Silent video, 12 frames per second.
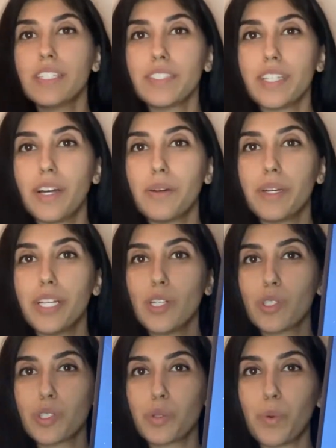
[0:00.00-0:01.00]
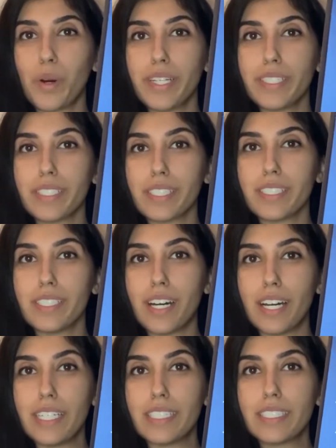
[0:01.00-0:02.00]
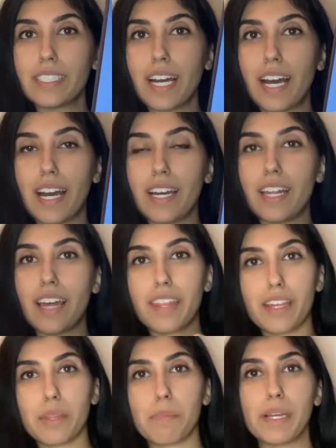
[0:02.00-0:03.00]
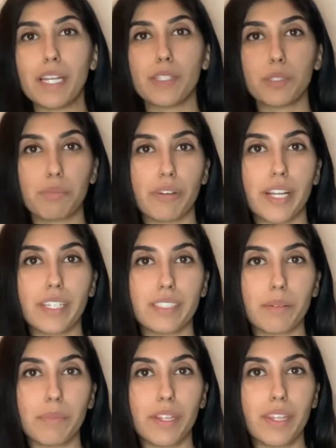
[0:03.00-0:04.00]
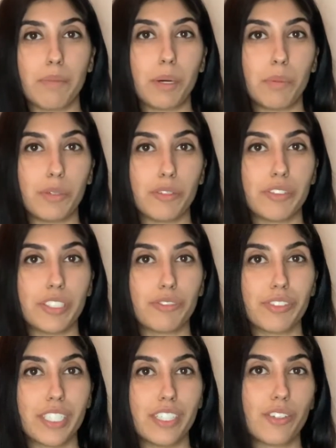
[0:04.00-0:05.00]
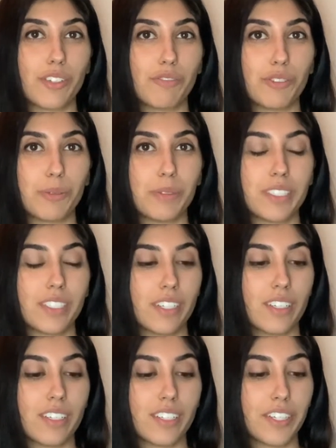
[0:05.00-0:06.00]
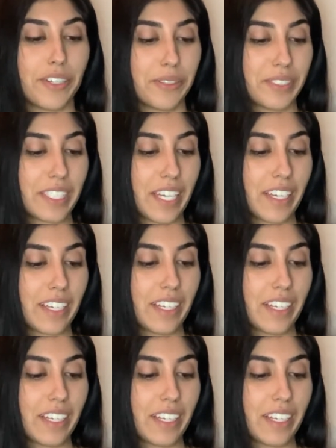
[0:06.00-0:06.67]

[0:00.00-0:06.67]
So it looks quite nice, and I think the pillow spray is something that my boyfriend's really looking forward to using.